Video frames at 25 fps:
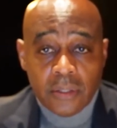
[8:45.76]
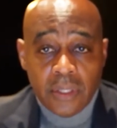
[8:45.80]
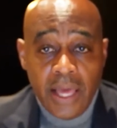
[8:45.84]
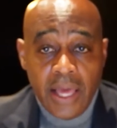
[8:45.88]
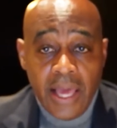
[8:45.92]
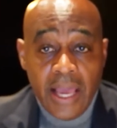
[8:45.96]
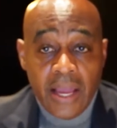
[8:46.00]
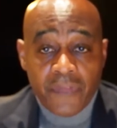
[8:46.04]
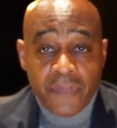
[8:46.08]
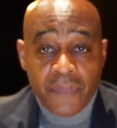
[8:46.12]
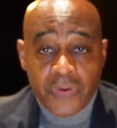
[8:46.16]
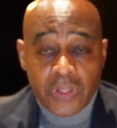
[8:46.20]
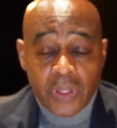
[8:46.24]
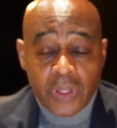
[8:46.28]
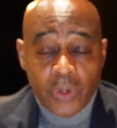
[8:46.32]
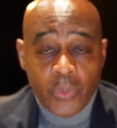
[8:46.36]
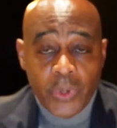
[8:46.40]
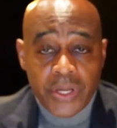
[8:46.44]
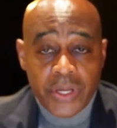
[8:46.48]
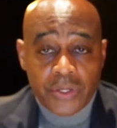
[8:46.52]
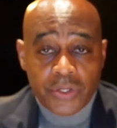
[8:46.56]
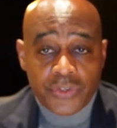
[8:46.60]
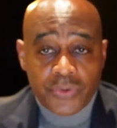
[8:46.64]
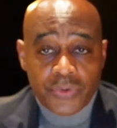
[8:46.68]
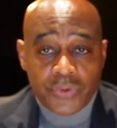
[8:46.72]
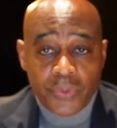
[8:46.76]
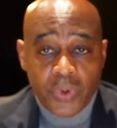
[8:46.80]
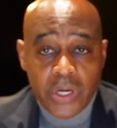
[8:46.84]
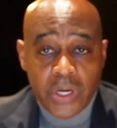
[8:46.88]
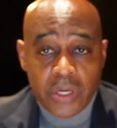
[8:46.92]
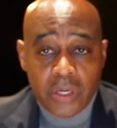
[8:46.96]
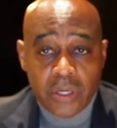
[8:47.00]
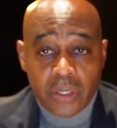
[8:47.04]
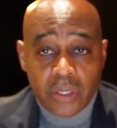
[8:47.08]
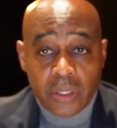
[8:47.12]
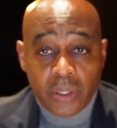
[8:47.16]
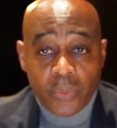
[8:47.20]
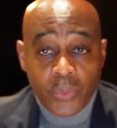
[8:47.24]
half of the wages for 1
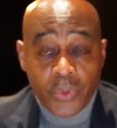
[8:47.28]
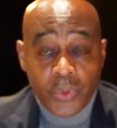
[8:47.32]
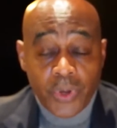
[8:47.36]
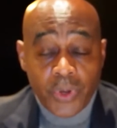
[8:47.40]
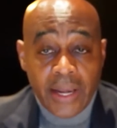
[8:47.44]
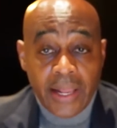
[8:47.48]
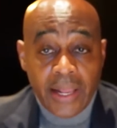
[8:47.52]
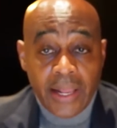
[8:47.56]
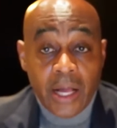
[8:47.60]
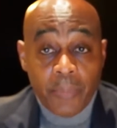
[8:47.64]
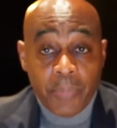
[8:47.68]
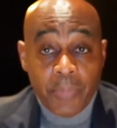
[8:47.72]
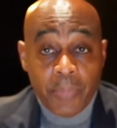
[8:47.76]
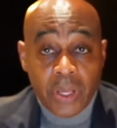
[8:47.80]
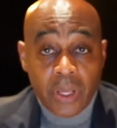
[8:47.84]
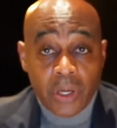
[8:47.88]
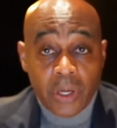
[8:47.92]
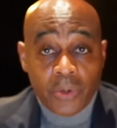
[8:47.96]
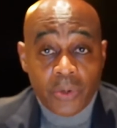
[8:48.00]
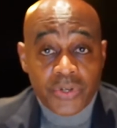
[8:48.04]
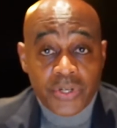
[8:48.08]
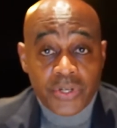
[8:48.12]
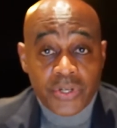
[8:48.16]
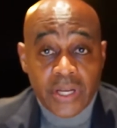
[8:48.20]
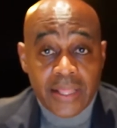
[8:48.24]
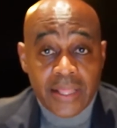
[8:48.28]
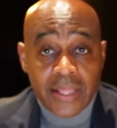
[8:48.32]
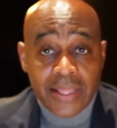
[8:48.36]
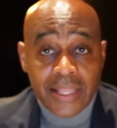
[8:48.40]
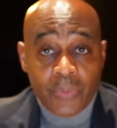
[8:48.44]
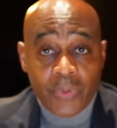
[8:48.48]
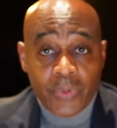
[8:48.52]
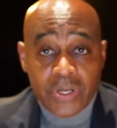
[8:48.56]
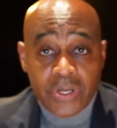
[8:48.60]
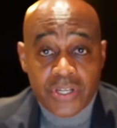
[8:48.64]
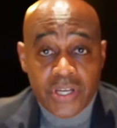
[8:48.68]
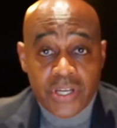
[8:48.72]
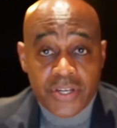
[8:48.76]
year. We're going to help negotiate their
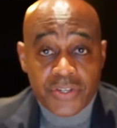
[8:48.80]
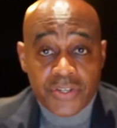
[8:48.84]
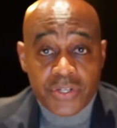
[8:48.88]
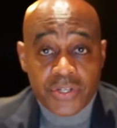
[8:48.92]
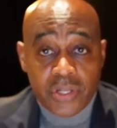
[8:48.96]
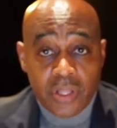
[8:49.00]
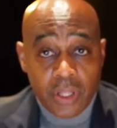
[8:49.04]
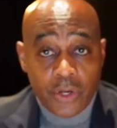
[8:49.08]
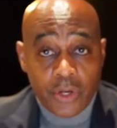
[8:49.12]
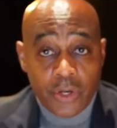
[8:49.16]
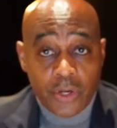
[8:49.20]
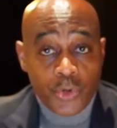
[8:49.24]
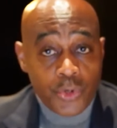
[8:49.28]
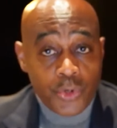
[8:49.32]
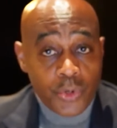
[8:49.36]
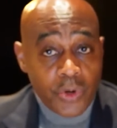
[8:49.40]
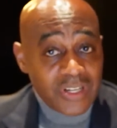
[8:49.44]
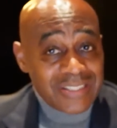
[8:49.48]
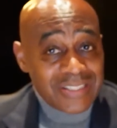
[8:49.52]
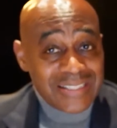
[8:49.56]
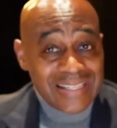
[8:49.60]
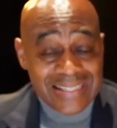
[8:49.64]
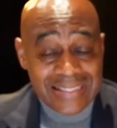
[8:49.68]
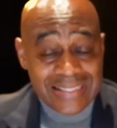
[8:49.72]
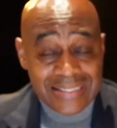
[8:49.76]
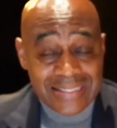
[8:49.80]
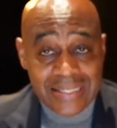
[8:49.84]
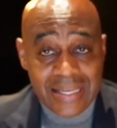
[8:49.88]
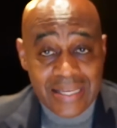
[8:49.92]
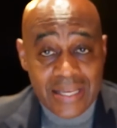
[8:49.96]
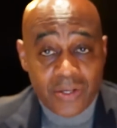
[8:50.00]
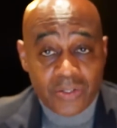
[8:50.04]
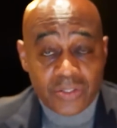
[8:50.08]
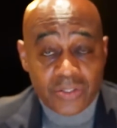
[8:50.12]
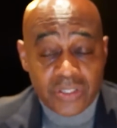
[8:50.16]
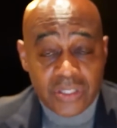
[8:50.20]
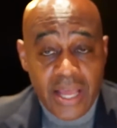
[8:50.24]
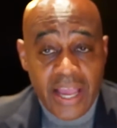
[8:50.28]
retention of their New York City
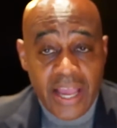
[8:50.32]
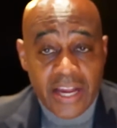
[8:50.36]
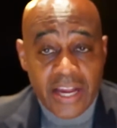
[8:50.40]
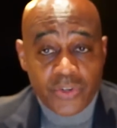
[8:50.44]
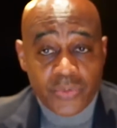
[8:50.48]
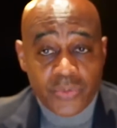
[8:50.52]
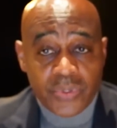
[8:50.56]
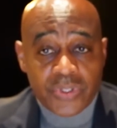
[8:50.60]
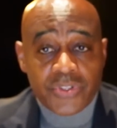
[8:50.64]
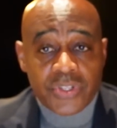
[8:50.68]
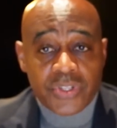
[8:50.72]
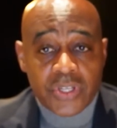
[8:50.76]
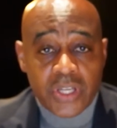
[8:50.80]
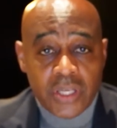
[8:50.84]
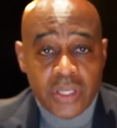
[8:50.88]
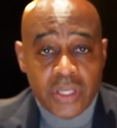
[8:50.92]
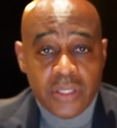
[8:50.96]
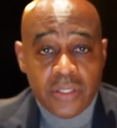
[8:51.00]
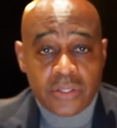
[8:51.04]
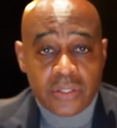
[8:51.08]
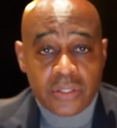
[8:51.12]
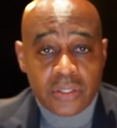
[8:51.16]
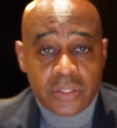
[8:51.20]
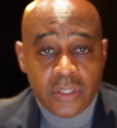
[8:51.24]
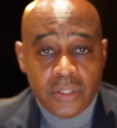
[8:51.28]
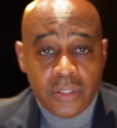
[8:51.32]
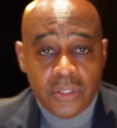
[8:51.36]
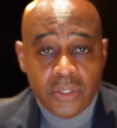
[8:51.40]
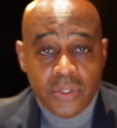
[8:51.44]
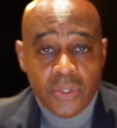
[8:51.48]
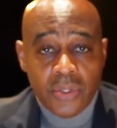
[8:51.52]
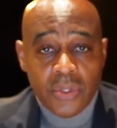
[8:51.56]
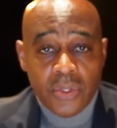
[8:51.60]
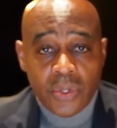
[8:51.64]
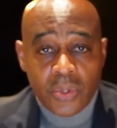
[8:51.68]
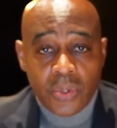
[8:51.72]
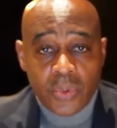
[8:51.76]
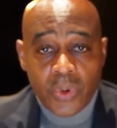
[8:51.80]
sales tax receipts.
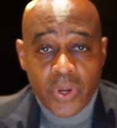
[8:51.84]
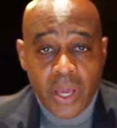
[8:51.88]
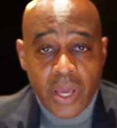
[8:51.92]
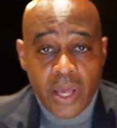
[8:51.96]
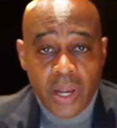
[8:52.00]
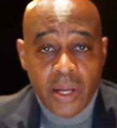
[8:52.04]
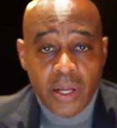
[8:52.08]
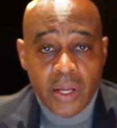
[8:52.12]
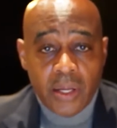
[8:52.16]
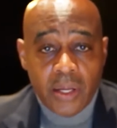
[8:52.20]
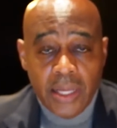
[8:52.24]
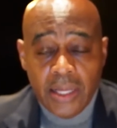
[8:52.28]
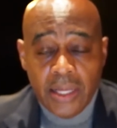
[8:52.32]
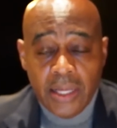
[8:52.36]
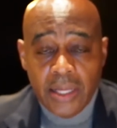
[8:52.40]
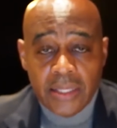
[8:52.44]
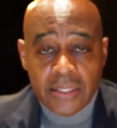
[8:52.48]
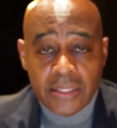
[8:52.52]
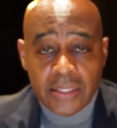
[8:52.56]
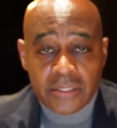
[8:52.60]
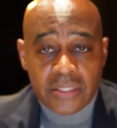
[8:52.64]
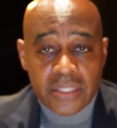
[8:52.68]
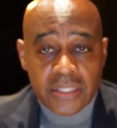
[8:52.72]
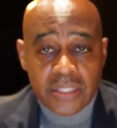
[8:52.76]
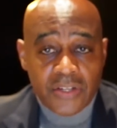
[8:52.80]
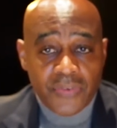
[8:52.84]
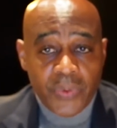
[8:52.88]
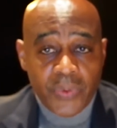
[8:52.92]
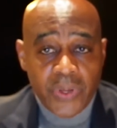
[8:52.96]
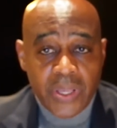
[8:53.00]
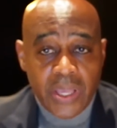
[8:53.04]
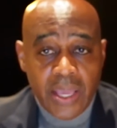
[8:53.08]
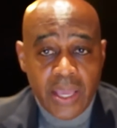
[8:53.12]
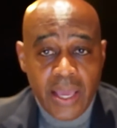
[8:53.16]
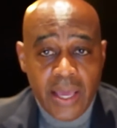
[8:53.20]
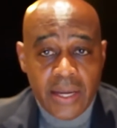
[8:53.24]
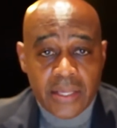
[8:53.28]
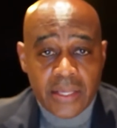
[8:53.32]
We're going to see if we
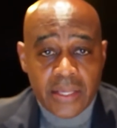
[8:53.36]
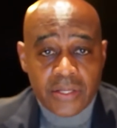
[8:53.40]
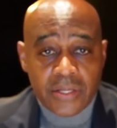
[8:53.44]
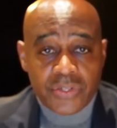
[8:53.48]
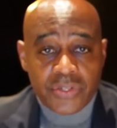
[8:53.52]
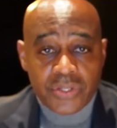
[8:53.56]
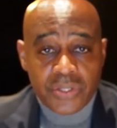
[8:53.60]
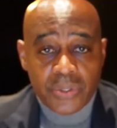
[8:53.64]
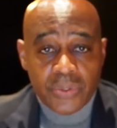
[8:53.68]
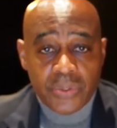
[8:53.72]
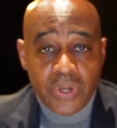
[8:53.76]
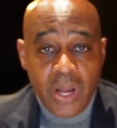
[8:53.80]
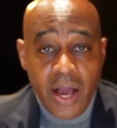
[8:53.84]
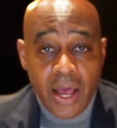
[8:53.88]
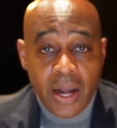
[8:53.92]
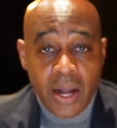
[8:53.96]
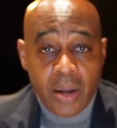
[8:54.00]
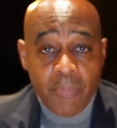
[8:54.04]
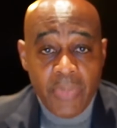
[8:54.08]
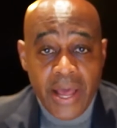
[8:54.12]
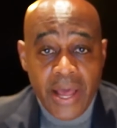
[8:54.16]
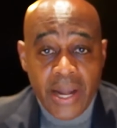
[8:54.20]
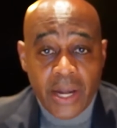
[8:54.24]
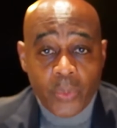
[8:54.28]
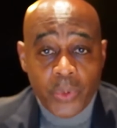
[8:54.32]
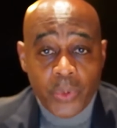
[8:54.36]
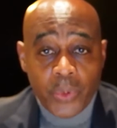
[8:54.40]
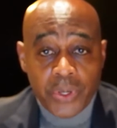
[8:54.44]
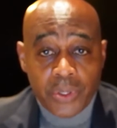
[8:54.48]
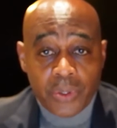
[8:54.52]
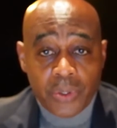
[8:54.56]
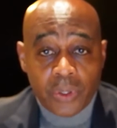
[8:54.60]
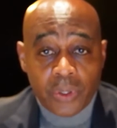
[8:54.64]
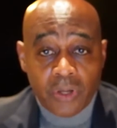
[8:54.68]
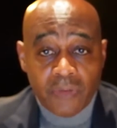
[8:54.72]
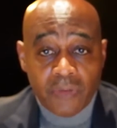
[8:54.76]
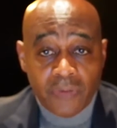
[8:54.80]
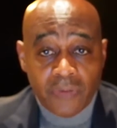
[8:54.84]
can institute automatic
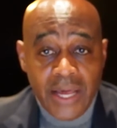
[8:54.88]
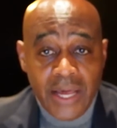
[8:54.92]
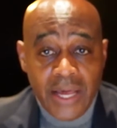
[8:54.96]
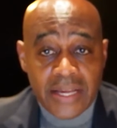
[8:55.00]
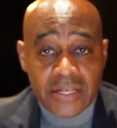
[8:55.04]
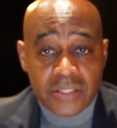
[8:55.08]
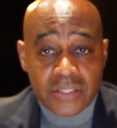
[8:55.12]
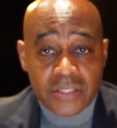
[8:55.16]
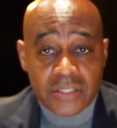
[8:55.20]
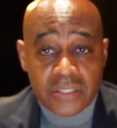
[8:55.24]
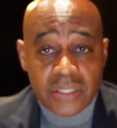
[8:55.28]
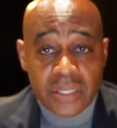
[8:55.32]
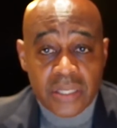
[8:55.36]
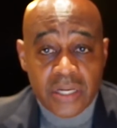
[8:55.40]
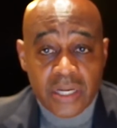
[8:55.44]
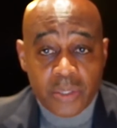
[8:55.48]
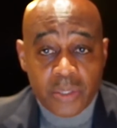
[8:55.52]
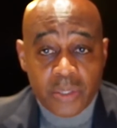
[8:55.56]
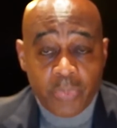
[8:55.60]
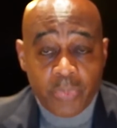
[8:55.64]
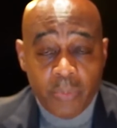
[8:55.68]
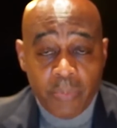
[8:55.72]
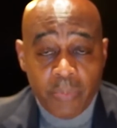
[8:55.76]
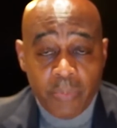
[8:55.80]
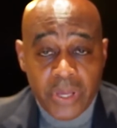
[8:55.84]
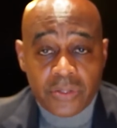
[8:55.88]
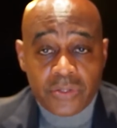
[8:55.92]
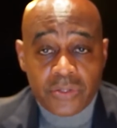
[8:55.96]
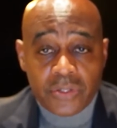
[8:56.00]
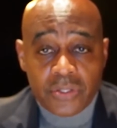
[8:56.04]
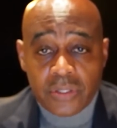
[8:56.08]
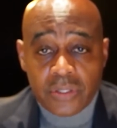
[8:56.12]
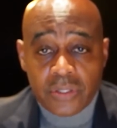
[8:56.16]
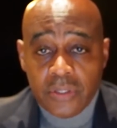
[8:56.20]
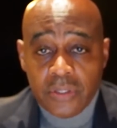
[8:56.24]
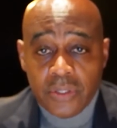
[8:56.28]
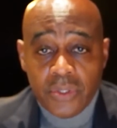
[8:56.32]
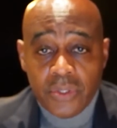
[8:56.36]
renewal of licensing and
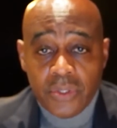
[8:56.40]
permits,